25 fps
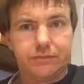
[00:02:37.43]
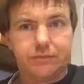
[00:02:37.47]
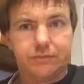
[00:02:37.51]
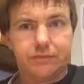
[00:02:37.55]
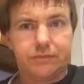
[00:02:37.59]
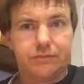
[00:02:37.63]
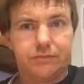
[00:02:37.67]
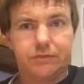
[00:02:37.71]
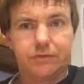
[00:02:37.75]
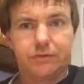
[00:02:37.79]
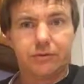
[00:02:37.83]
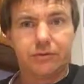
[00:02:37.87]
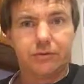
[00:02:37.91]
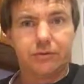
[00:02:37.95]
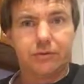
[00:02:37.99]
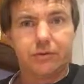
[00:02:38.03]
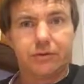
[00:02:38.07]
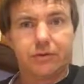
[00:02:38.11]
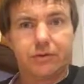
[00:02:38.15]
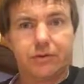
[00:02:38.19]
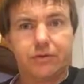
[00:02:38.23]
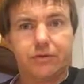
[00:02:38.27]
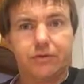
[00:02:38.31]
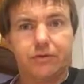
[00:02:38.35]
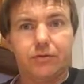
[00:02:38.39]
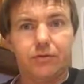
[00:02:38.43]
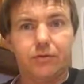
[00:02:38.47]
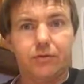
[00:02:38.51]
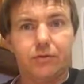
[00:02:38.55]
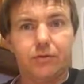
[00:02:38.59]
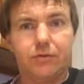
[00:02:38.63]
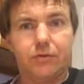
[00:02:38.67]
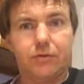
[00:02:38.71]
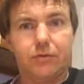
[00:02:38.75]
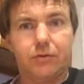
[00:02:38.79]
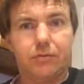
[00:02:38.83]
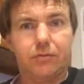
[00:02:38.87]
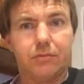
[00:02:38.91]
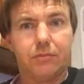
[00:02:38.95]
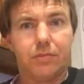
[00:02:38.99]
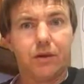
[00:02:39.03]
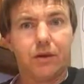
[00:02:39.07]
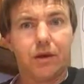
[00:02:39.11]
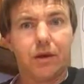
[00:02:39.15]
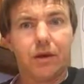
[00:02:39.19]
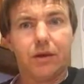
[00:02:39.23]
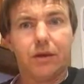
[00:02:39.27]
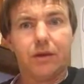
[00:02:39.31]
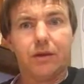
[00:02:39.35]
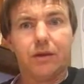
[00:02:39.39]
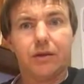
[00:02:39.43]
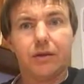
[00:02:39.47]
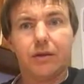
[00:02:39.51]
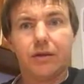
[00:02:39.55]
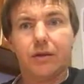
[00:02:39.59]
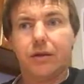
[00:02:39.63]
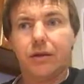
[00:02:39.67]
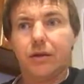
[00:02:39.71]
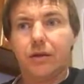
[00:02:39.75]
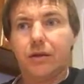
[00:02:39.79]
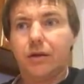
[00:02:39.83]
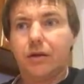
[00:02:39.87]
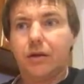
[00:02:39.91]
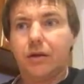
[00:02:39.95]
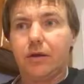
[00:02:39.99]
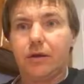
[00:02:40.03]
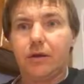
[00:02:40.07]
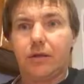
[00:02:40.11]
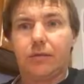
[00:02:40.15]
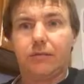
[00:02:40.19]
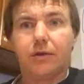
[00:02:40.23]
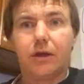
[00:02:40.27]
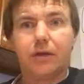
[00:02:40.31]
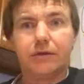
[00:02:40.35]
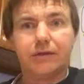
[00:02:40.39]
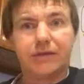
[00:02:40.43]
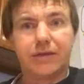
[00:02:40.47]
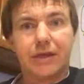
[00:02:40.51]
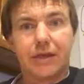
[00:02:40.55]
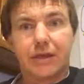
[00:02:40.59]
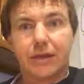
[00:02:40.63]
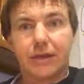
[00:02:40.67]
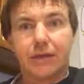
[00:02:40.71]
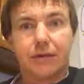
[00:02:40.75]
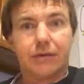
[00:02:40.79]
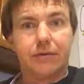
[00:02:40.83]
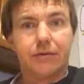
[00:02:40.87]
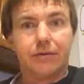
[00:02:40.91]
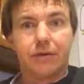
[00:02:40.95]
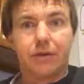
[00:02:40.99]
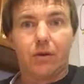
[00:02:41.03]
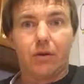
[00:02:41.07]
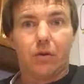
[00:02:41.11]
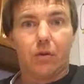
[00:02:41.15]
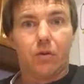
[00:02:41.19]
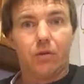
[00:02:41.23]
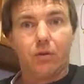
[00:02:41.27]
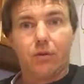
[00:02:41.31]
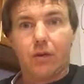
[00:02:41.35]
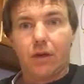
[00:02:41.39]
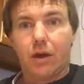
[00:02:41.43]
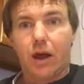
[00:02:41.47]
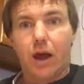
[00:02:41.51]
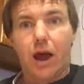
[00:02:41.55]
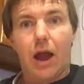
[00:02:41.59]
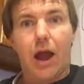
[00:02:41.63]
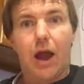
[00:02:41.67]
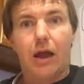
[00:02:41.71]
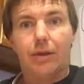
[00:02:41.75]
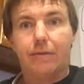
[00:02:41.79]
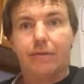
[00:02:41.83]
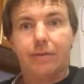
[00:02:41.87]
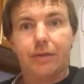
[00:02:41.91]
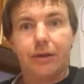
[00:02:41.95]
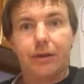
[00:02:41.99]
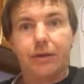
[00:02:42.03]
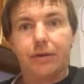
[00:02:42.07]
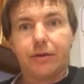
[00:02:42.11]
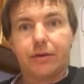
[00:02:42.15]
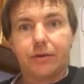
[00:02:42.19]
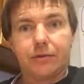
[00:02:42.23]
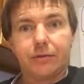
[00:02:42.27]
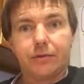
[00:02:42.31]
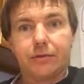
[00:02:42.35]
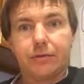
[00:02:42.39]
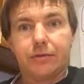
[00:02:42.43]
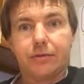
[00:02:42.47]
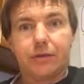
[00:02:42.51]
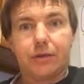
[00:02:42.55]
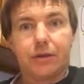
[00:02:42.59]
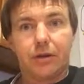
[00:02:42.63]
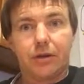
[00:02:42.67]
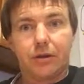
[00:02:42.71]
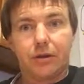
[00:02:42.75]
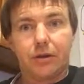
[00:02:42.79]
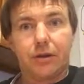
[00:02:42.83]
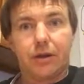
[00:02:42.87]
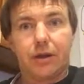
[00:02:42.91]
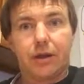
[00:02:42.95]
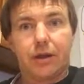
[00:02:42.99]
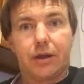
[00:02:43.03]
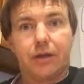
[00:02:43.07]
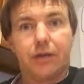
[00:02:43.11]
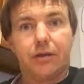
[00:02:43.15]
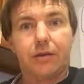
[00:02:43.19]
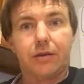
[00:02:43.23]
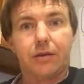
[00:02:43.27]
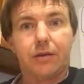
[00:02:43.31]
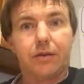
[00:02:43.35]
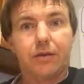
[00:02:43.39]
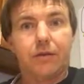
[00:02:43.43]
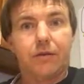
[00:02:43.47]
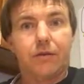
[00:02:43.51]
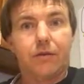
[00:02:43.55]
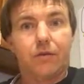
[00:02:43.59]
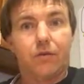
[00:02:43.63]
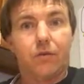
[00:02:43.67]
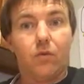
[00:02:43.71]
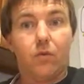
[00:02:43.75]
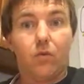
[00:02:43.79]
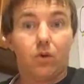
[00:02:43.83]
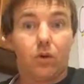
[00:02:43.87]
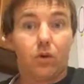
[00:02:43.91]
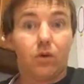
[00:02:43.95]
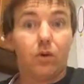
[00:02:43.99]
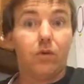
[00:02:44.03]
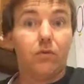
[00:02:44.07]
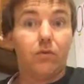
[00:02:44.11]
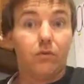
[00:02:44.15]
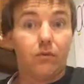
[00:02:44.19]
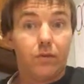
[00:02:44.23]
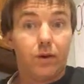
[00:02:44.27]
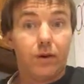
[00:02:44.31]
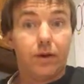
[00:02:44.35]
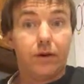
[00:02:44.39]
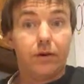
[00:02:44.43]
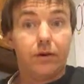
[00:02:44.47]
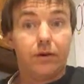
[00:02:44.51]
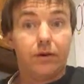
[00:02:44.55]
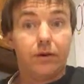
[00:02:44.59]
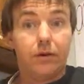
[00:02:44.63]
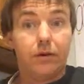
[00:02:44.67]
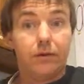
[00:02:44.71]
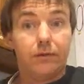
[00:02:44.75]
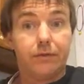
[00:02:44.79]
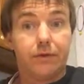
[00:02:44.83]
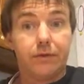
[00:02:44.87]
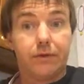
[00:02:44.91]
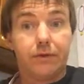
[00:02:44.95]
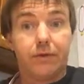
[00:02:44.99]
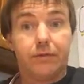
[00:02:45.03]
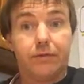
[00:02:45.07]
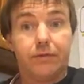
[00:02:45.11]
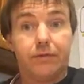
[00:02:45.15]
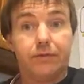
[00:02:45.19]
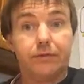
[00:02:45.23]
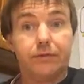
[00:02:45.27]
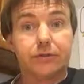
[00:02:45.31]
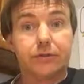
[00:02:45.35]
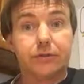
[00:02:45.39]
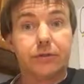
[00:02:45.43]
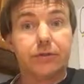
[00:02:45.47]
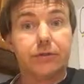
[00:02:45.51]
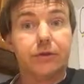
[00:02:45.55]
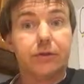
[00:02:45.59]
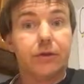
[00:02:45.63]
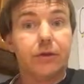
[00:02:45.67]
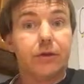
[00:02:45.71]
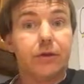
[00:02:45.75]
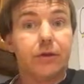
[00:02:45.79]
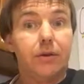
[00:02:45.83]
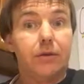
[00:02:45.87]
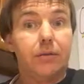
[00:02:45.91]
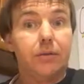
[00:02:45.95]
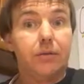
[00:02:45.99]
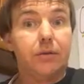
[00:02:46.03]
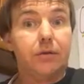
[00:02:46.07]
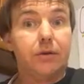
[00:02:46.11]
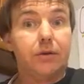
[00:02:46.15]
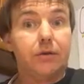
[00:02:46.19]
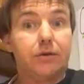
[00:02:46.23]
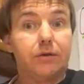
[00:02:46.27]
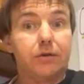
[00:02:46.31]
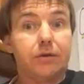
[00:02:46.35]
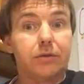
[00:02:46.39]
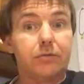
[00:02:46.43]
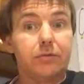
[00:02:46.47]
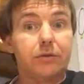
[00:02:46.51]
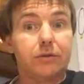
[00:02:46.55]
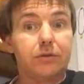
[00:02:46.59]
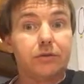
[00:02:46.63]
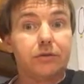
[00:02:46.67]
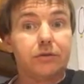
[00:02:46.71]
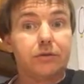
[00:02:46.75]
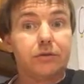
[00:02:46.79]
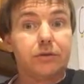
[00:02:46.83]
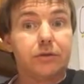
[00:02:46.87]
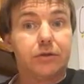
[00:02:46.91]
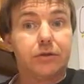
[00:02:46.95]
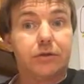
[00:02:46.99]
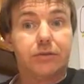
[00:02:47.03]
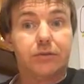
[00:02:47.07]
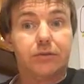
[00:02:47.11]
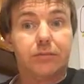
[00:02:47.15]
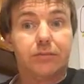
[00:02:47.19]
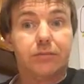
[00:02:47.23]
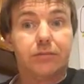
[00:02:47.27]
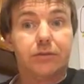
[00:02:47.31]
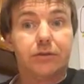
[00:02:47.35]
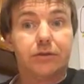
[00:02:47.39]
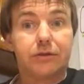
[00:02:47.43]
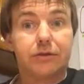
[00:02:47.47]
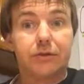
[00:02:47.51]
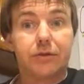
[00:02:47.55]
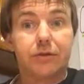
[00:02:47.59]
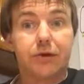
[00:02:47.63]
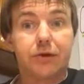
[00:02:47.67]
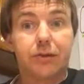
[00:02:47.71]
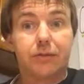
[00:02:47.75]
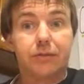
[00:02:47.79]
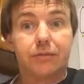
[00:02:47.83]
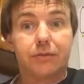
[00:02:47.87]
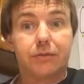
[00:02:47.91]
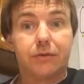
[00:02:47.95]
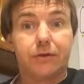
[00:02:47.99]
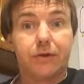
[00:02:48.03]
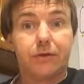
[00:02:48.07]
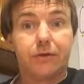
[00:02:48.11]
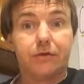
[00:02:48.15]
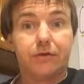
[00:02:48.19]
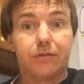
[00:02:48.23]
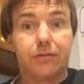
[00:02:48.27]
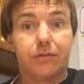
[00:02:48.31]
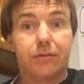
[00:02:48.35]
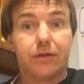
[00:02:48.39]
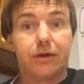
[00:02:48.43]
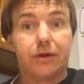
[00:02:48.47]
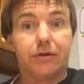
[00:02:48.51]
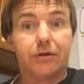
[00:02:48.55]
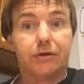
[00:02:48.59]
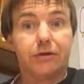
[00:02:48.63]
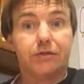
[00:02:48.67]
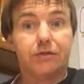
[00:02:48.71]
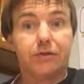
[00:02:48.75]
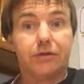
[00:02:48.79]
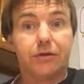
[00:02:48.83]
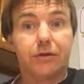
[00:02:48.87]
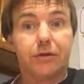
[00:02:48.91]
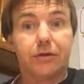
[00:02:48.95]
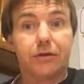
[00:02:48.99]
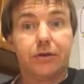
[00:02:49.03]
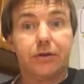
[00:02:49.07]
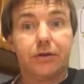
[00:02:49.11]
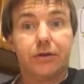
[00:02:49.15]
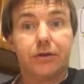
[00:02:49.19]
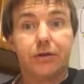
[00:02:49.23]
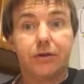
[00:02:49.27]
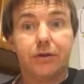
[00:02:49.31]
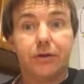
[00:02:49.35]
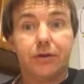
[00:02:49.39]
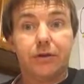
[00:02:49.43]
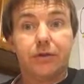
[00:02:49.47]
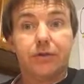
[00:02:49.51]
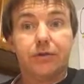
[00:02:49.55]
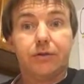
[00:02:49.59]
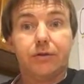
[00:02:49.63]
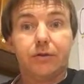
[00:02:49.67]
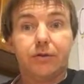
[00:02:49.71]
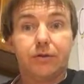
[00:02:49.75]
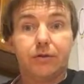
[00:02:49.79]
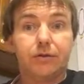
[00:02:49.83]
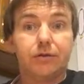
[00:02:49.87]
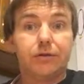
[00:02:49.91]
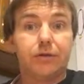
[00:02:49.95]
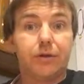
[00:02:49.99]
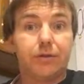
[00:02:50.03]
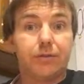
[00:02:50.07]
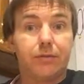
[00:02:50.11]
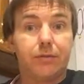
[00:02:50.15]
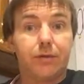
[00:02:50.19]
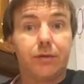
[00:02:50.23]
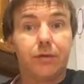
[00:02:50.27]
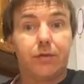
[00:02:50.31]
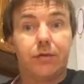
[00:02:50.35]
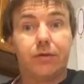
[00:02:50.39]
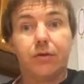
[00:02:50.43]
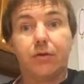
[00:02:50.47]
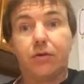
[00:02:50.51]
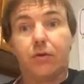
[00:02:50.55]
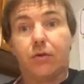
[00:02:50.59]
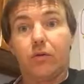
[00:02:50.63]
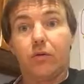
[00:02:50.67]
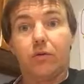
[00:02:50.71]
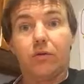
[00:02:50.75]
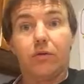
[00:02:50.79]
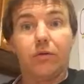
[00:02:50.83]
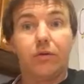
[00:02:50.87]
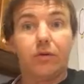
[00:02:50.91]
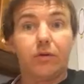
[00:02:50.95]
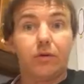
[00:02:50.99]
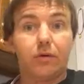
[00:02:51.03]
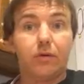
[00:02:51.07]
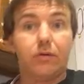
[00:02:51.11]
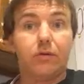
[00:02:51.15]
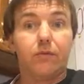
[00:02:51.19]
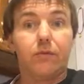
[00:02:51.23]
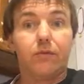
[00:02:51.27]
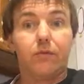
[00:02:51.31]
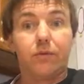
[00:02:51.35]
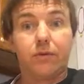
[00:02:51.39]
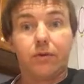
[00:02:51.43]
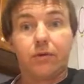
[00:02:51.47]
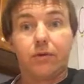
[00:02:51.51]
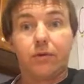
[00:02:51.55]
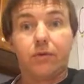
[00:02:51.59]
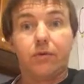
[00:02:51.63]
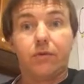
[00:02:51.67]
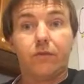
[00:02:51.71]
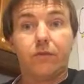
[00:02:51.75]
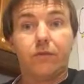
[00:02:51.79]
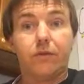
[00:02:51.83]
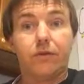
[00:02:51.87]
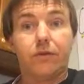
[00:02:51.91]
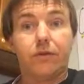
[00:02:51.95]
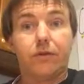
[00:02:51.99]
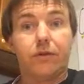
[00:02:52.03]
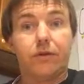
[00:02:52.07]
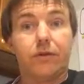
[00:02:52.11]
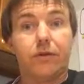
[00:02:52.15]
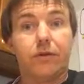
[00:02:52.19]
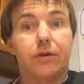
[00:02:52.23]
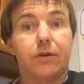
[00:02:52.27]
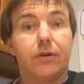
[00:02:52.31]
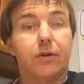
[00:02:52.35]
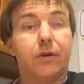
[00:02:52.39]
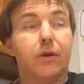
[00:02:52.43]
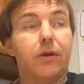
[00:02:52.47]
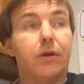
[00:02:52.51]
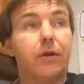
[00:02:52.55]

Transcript: Something that you normally wouldn't buy. I'm not saying hot pink or something like that for regular everyday fishing, but something just to mix it up in case the bass have seen the same color over and over and over again.